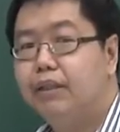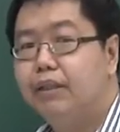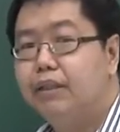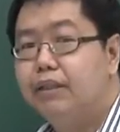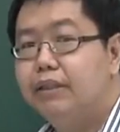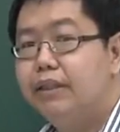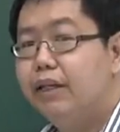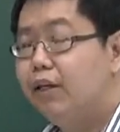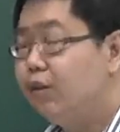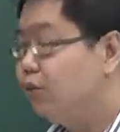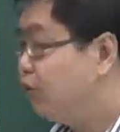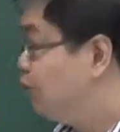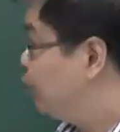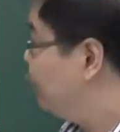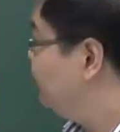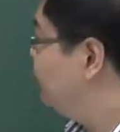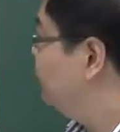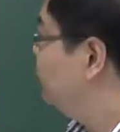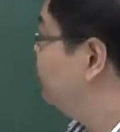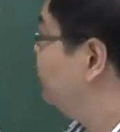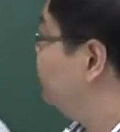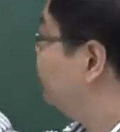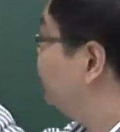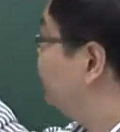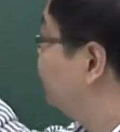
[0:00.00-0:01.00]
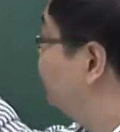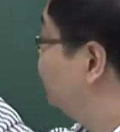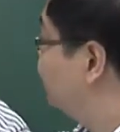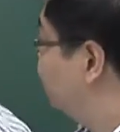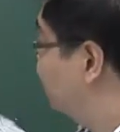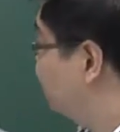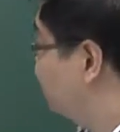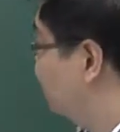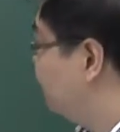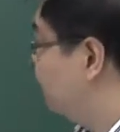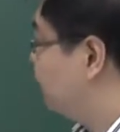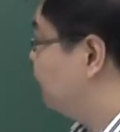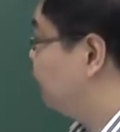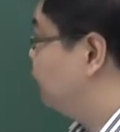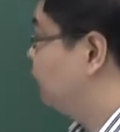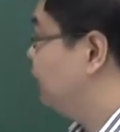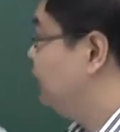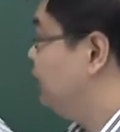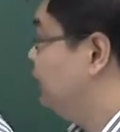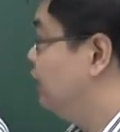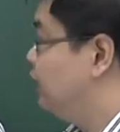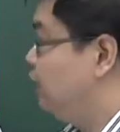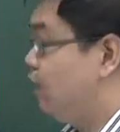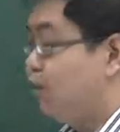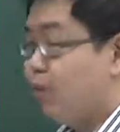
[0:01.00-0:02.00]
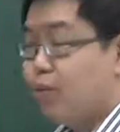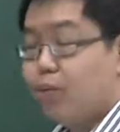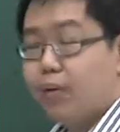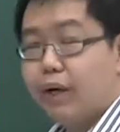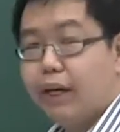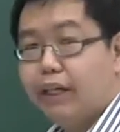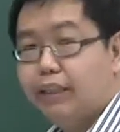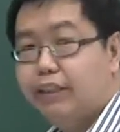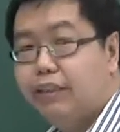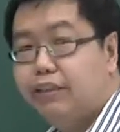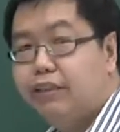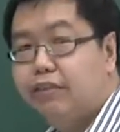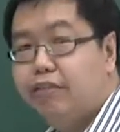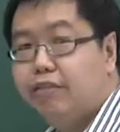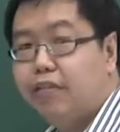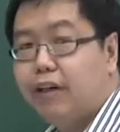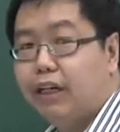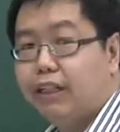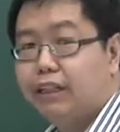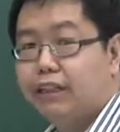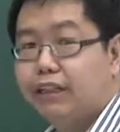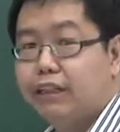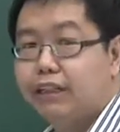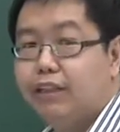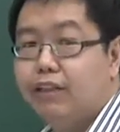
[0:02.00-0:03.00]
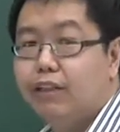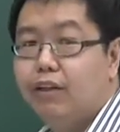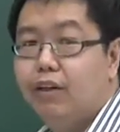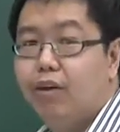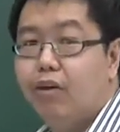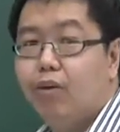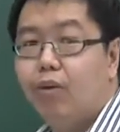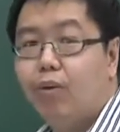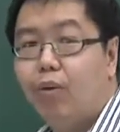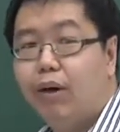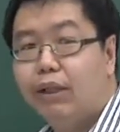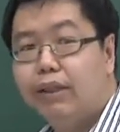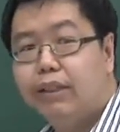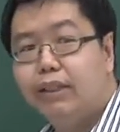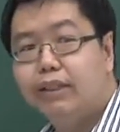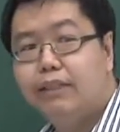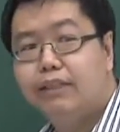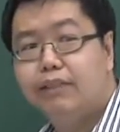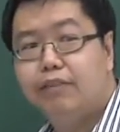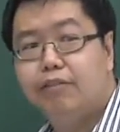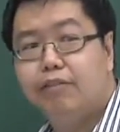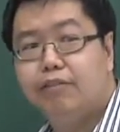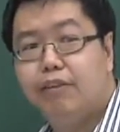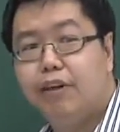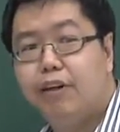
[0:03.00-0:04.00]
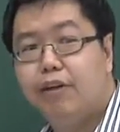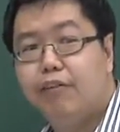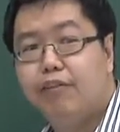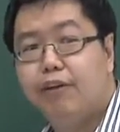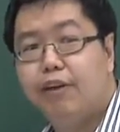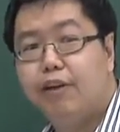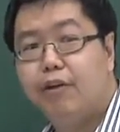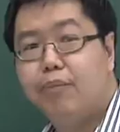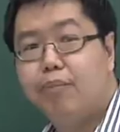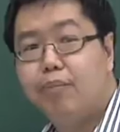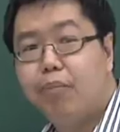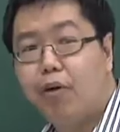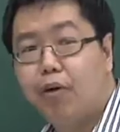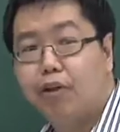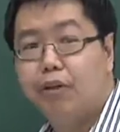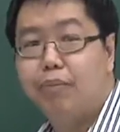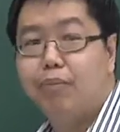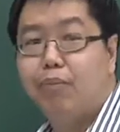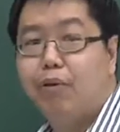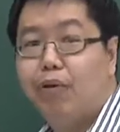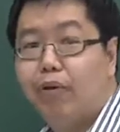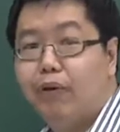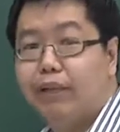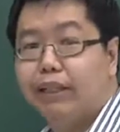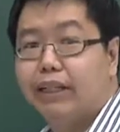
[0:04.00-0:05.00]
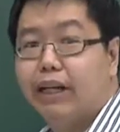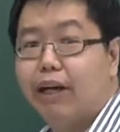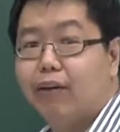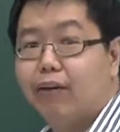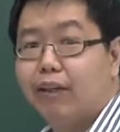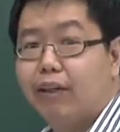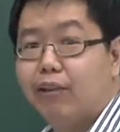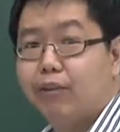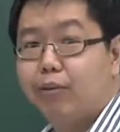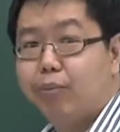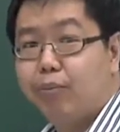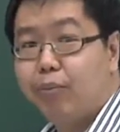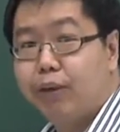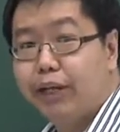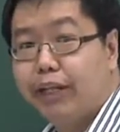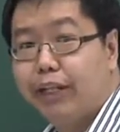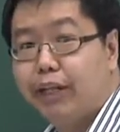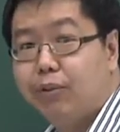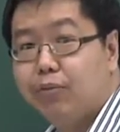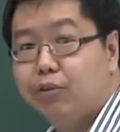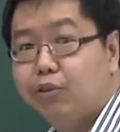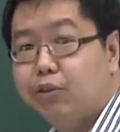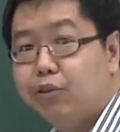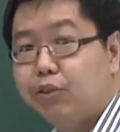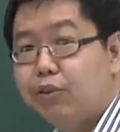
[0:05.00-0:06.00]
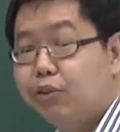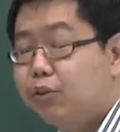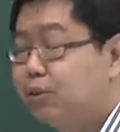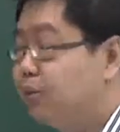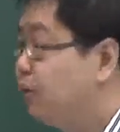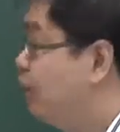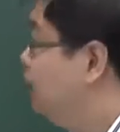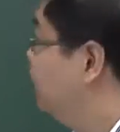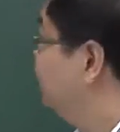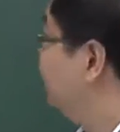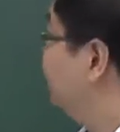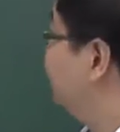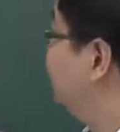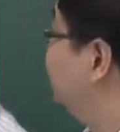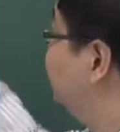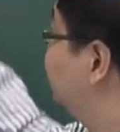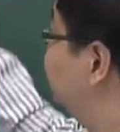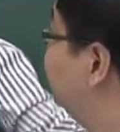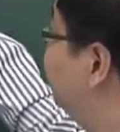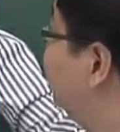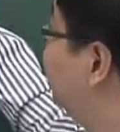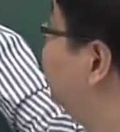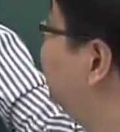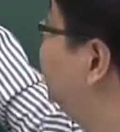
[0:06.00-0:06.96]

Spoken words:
Now though these are two different rational functions, what is the very very important point that I would like to bring up to you is that